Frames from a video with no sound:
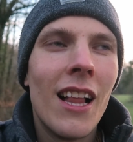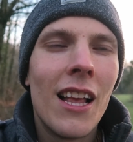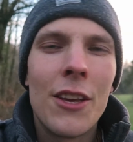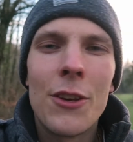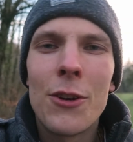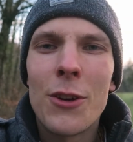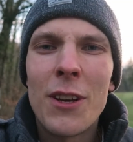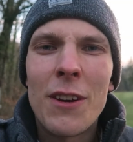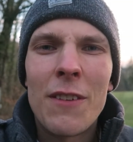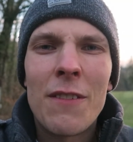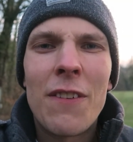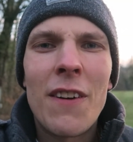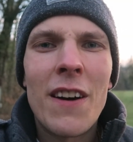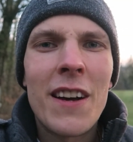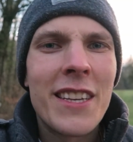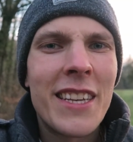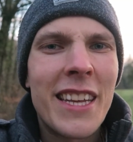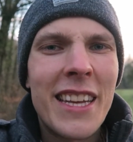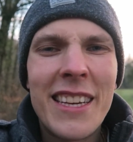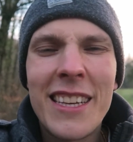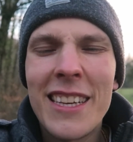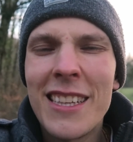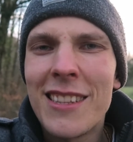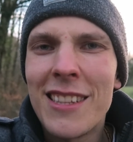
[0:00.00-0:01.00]
you can
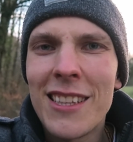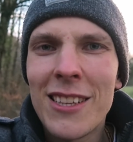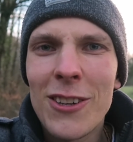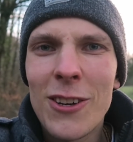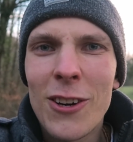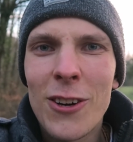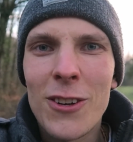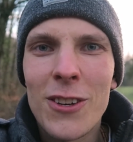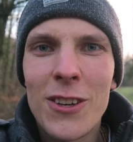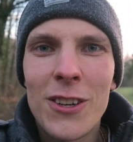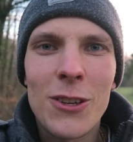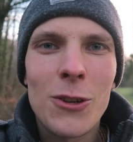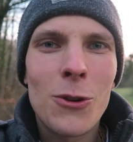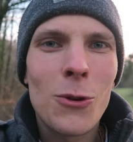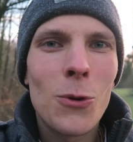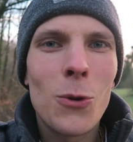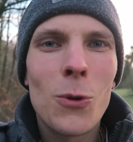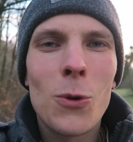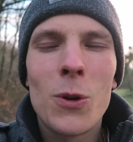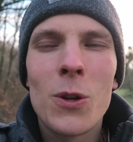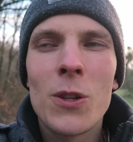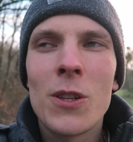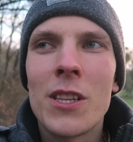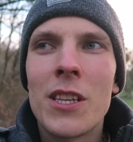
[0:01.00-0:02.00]
find anything on
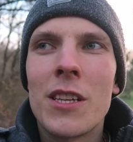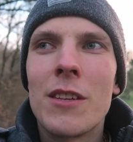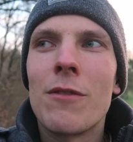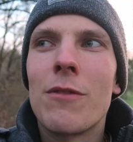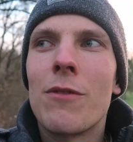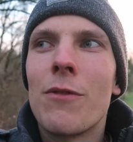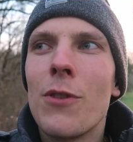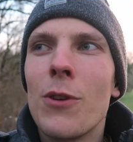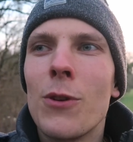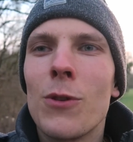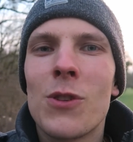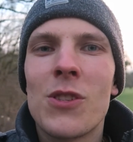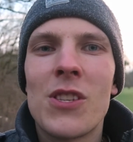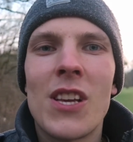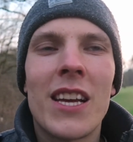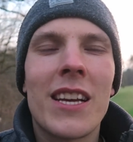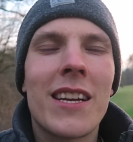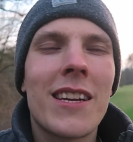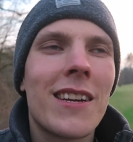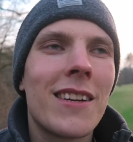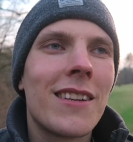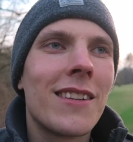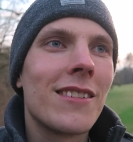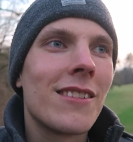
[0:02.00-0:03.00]
Google in a few
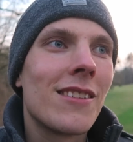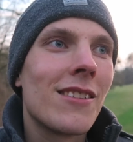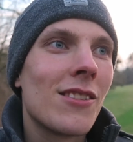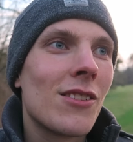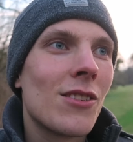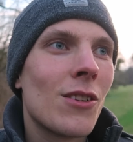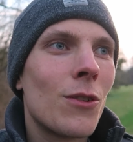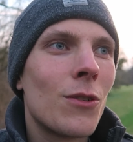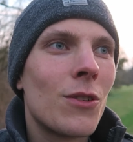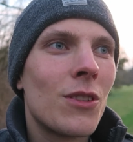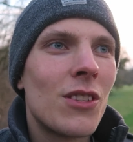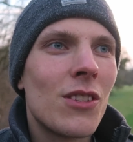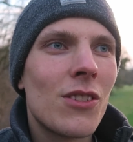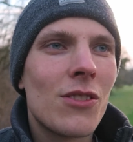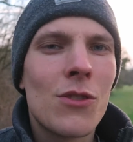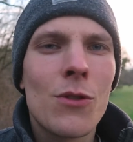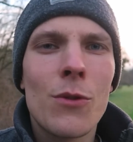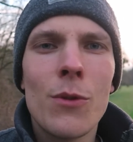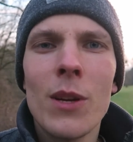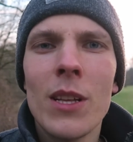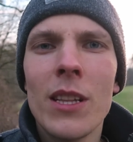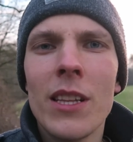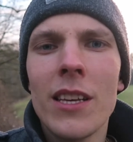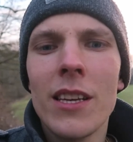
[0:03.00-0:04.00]
seconds. So it is
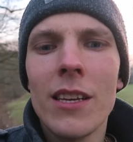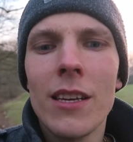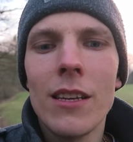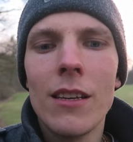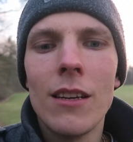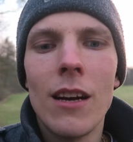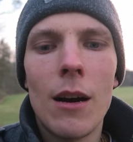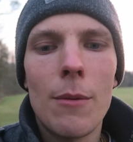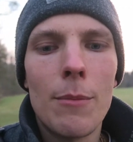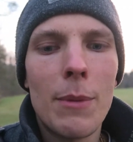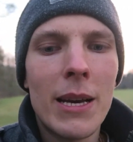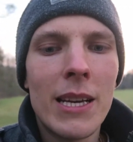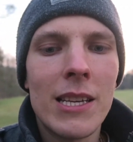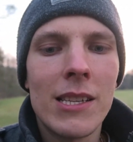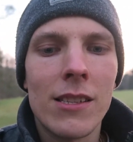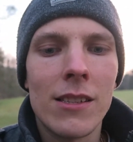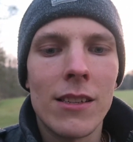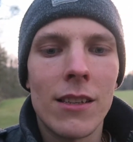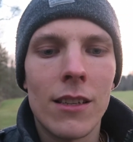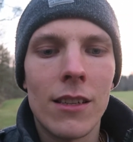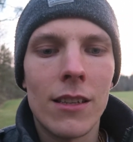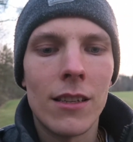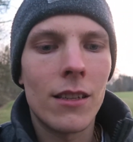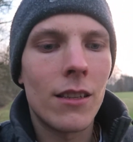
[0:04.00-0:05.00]
really
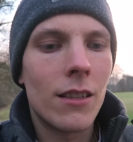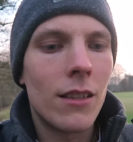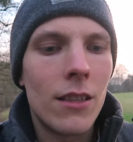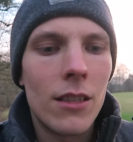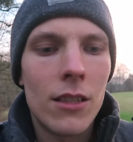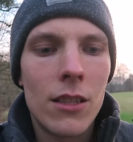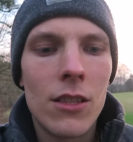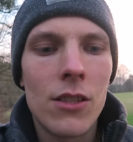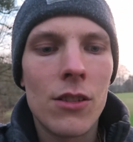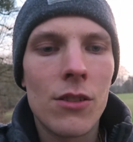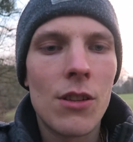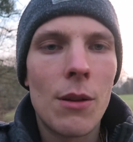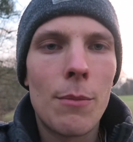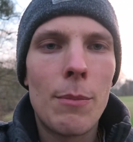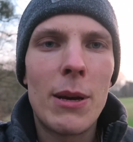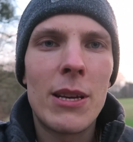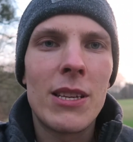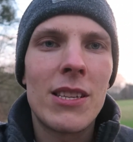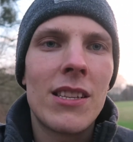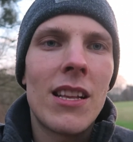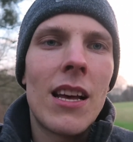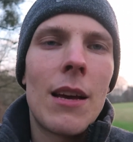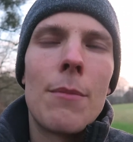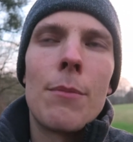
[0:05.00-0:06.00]
amazing. It is the
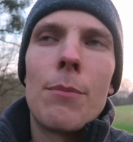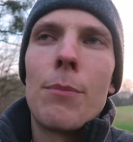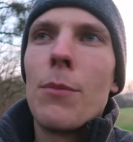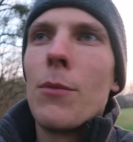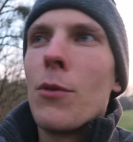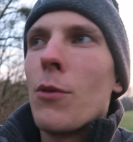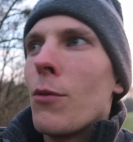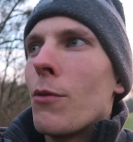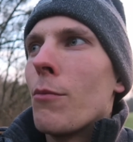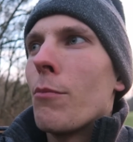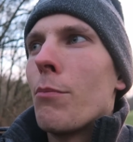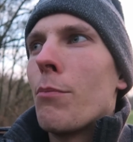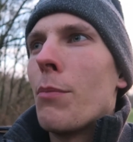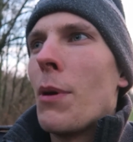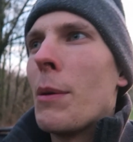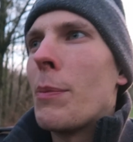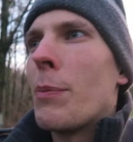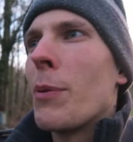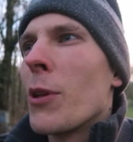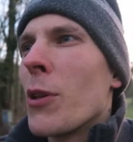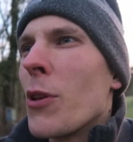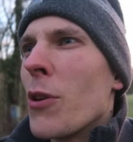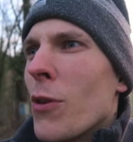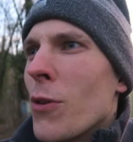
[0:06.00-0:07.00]
best time.
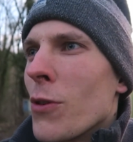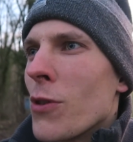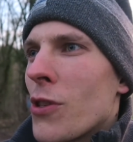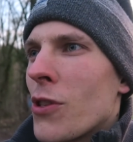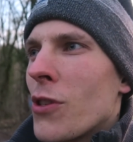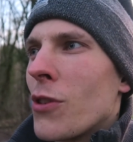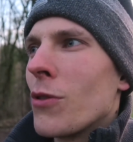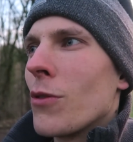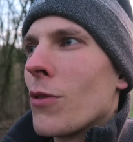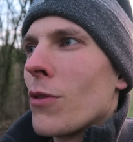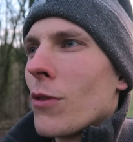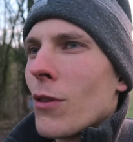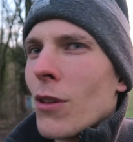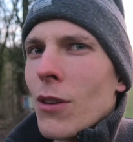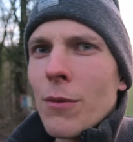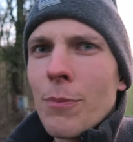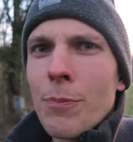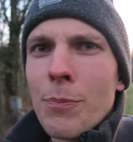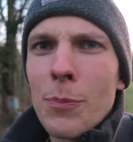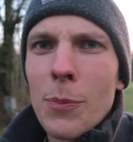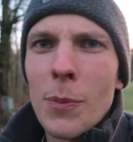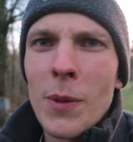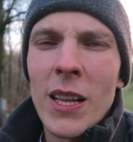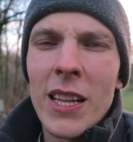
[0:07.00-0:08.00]
People used to
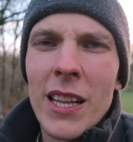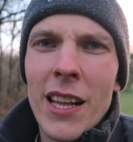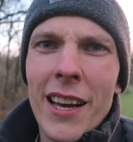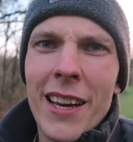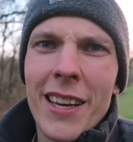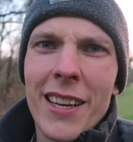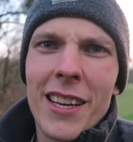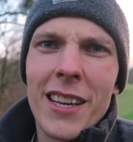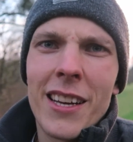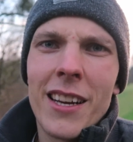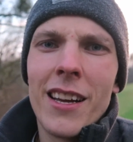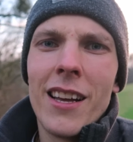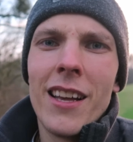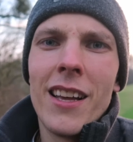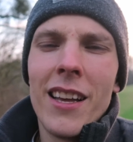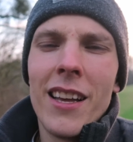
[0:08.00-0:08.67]
like